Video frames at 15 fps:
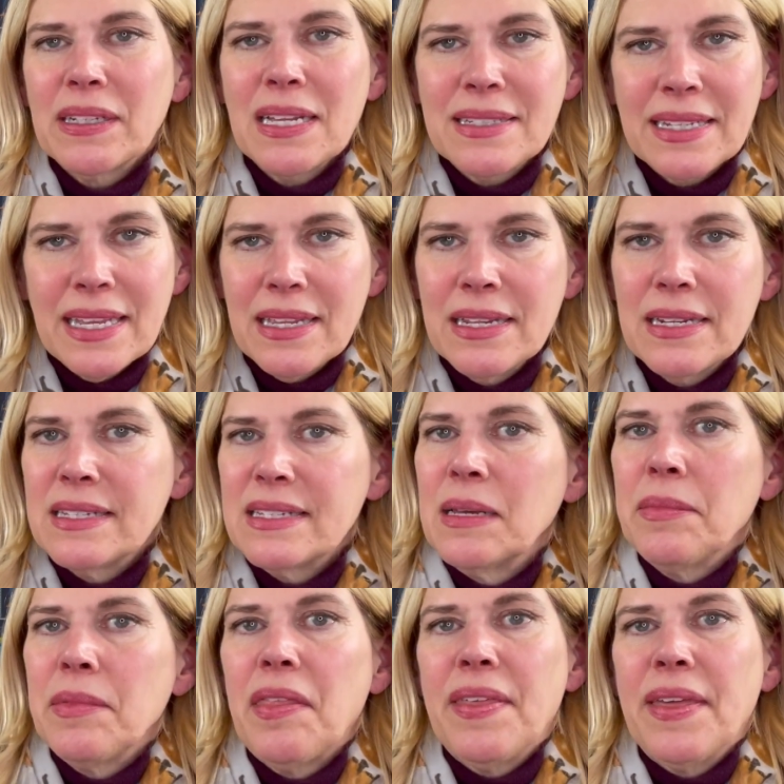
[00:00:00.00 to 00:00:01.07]
let's get into some
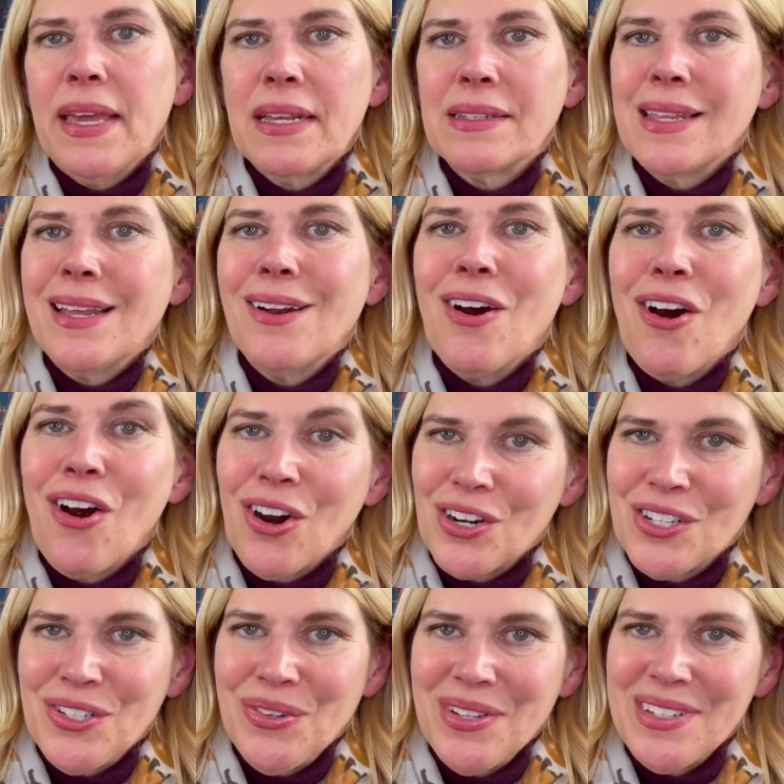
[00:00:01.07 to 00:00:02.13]
of the things that
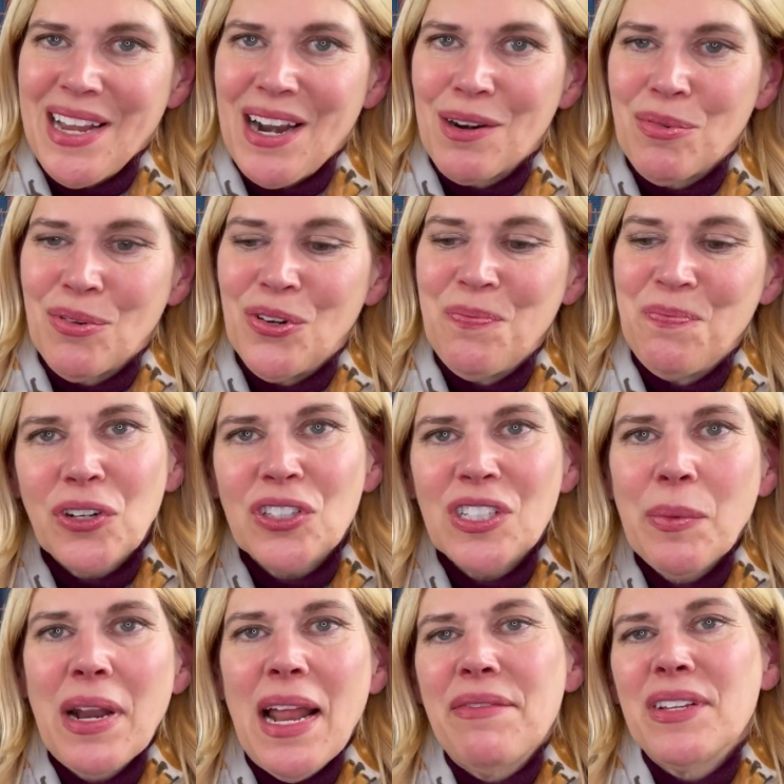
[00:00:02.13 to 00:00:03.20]
aren't so desirable. First, I
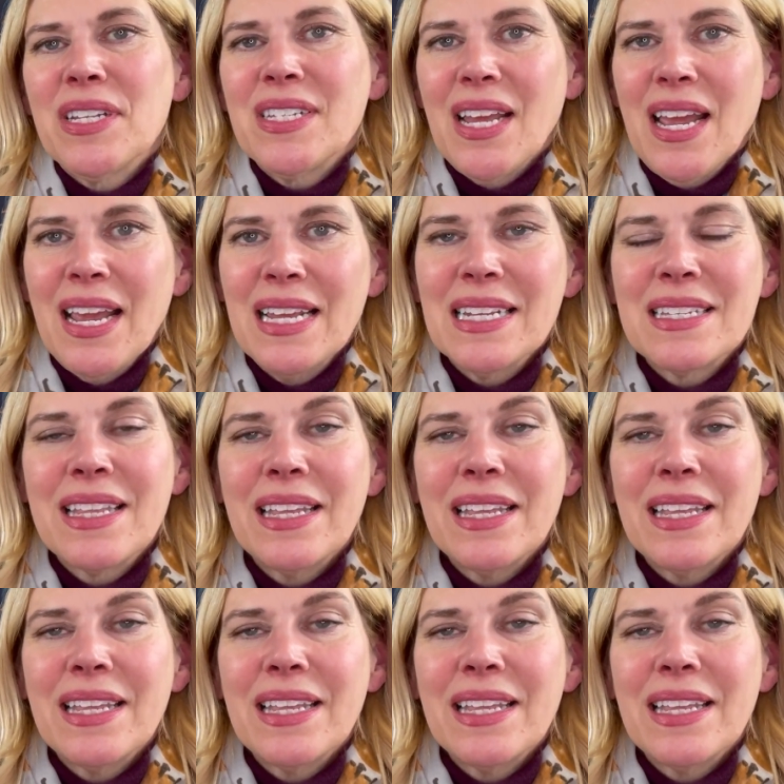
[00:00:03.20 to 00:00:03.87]
would have to say is